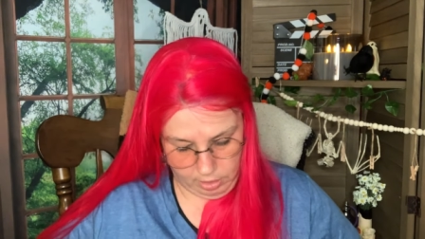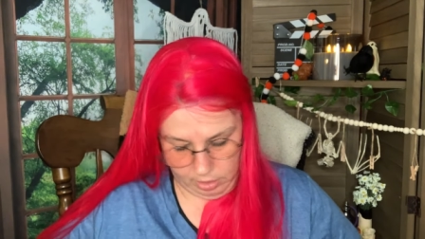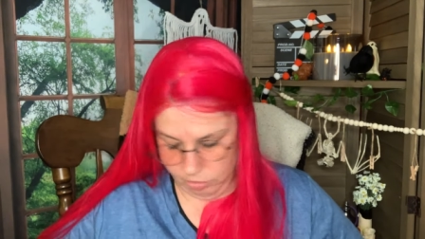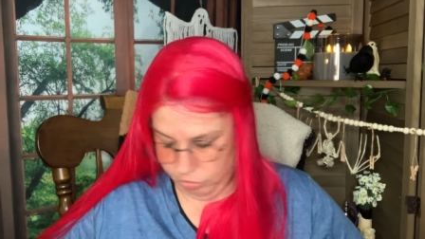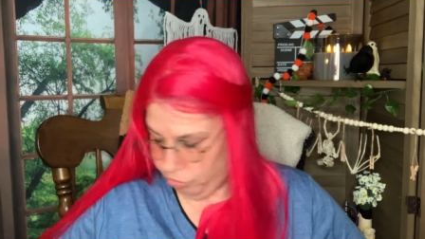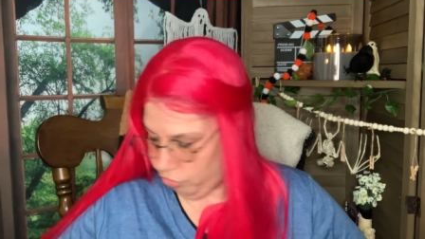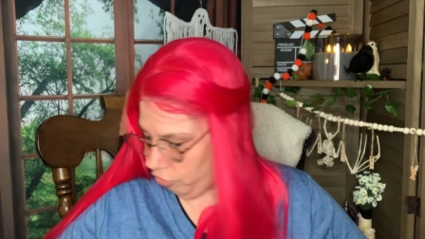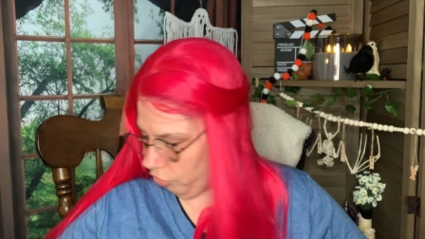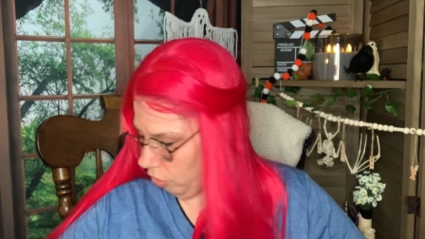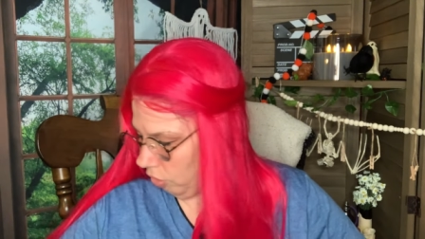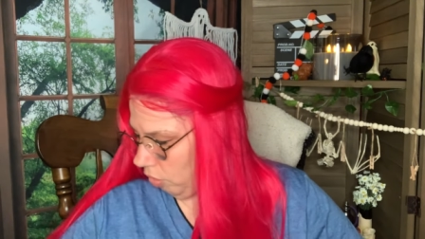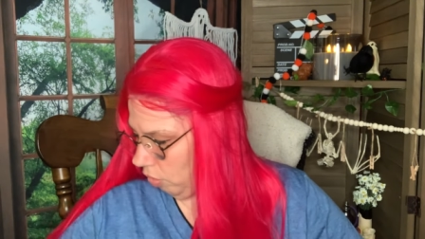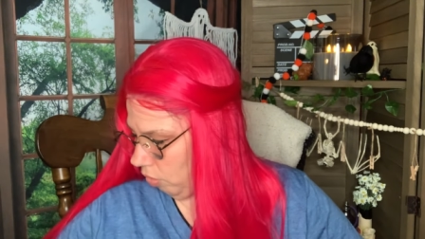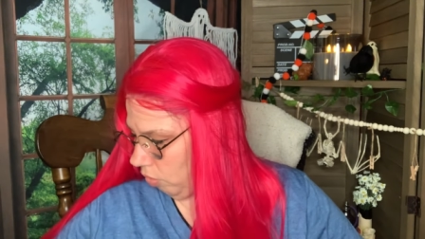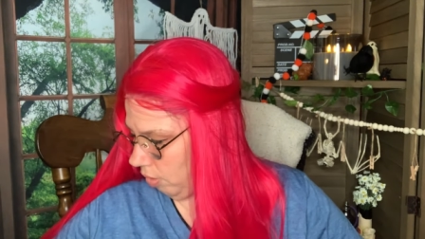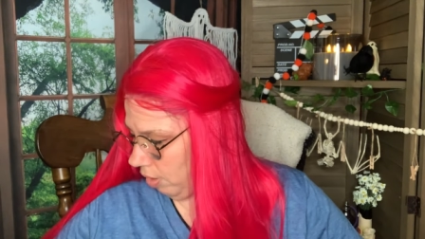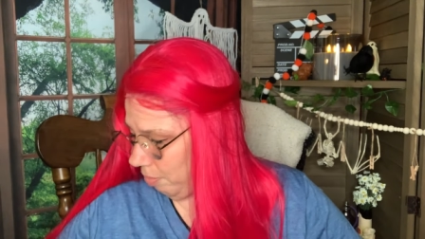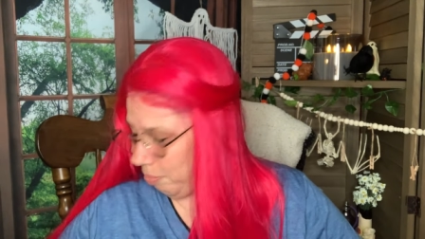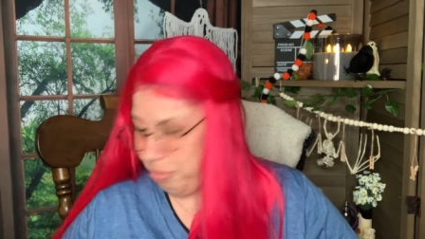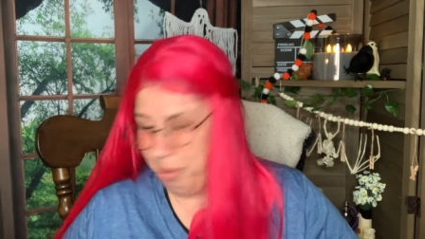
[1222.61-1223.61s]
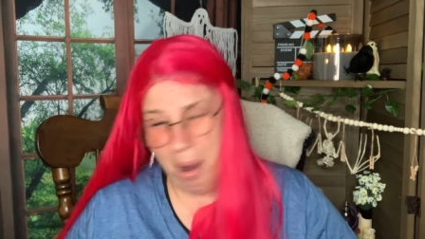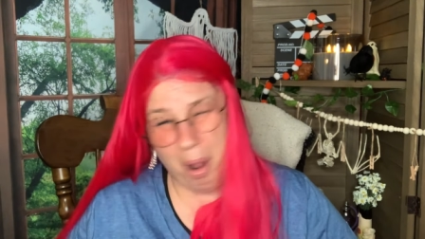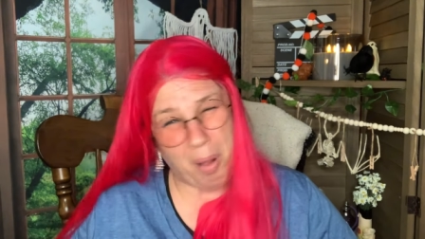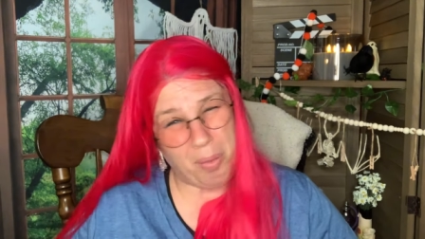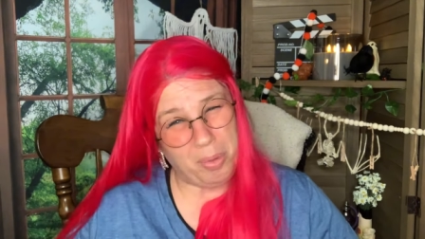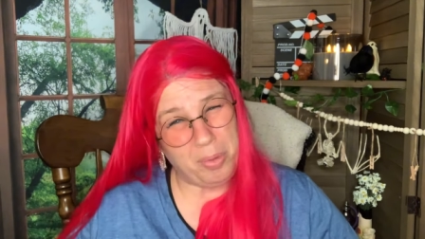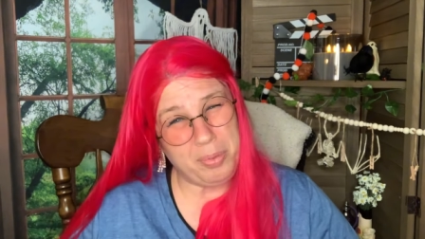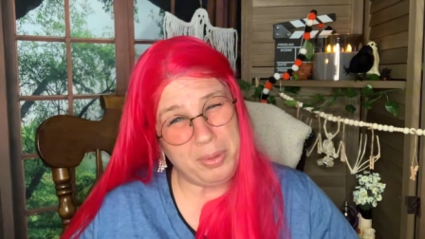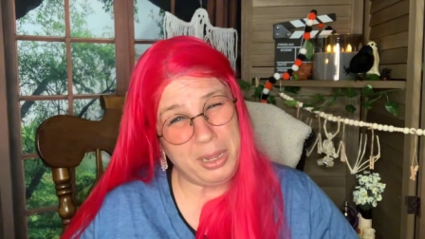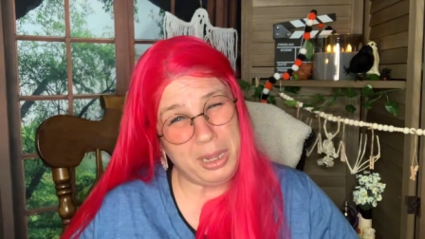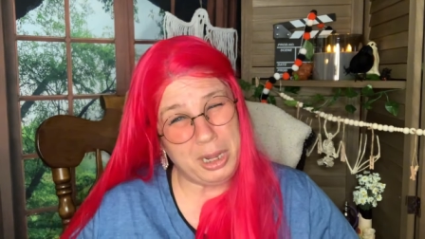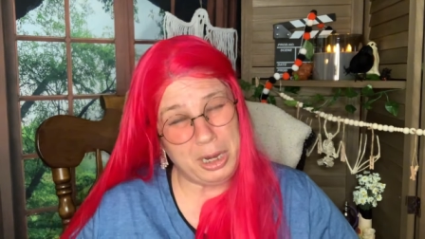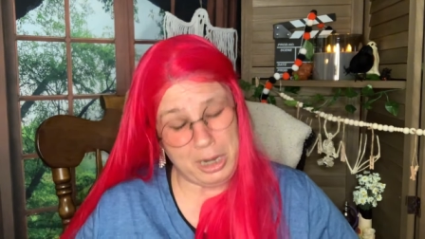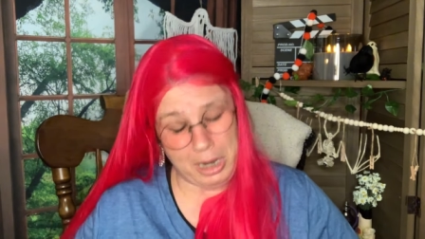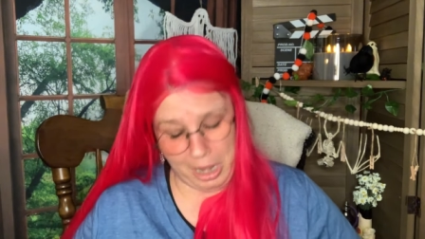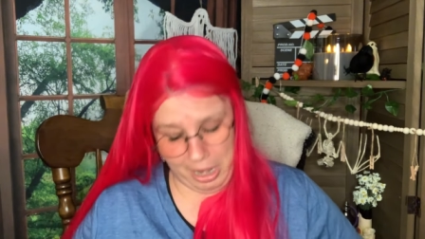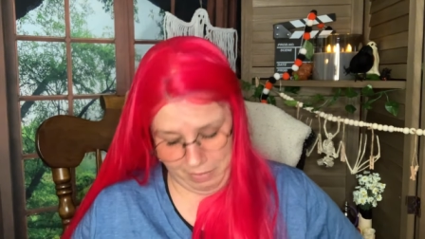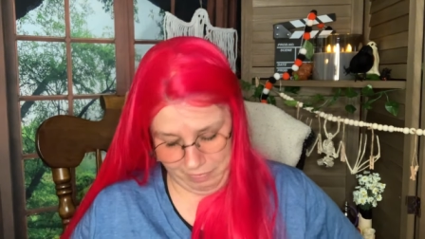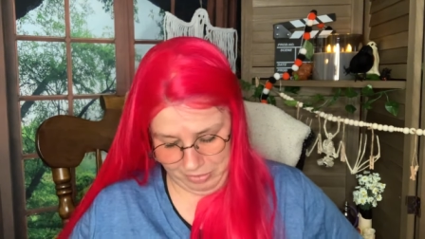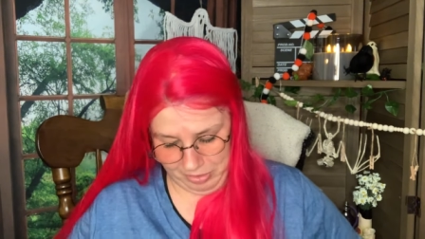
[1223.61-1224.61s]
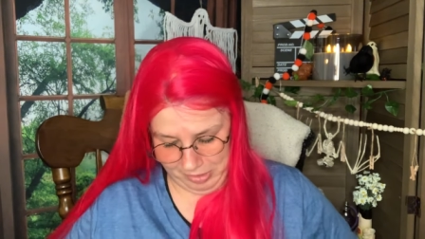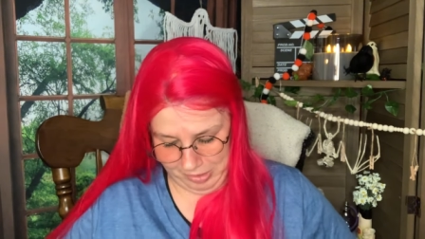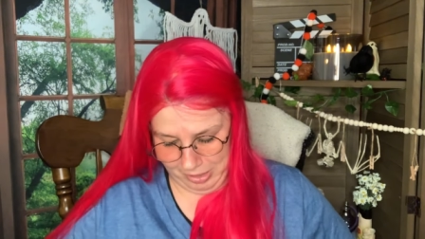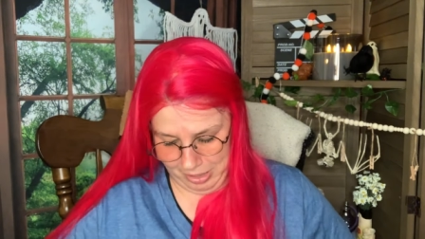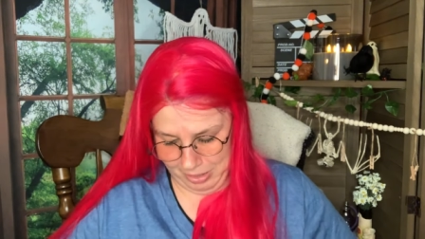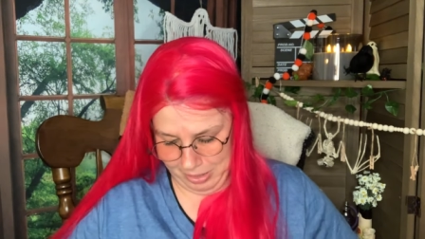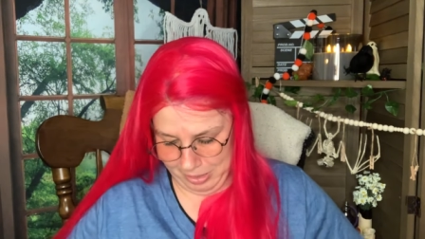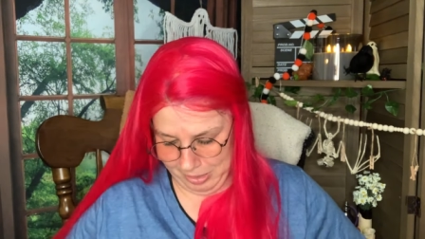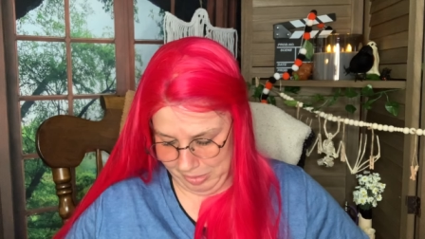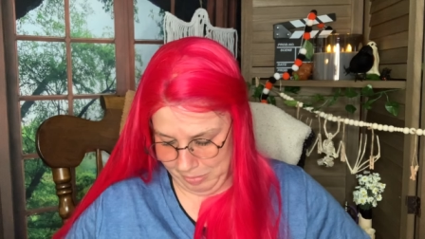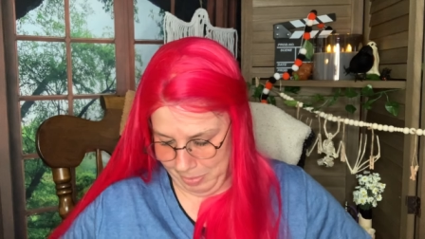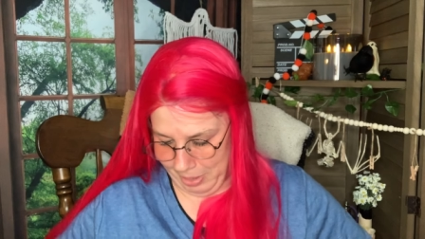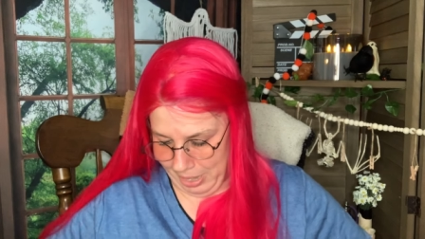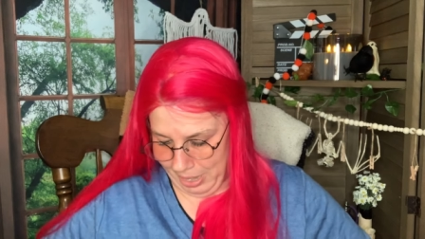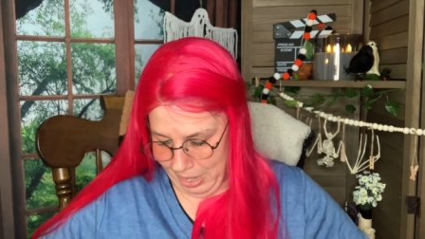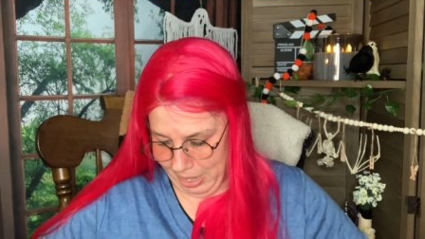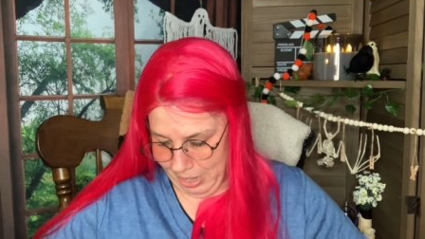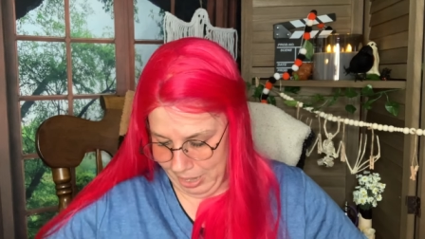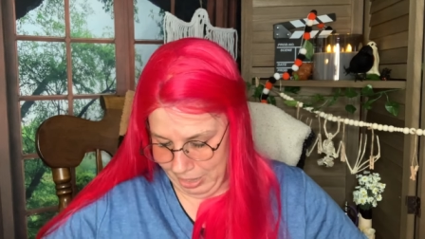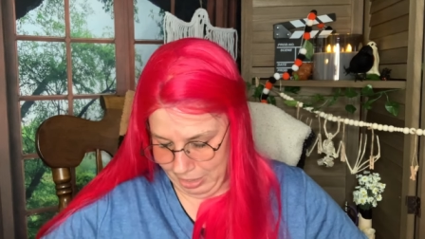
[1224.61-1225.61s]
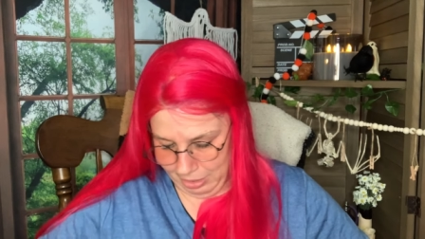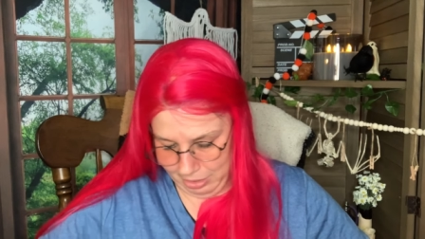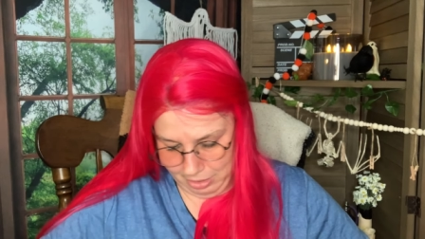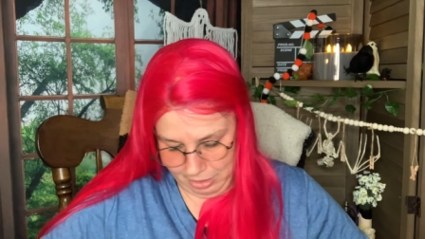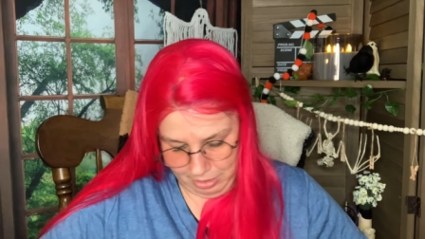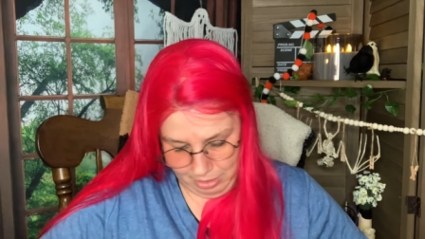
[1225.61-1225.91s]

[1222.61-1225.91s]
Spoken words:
And so I'm probably going to have to send this back.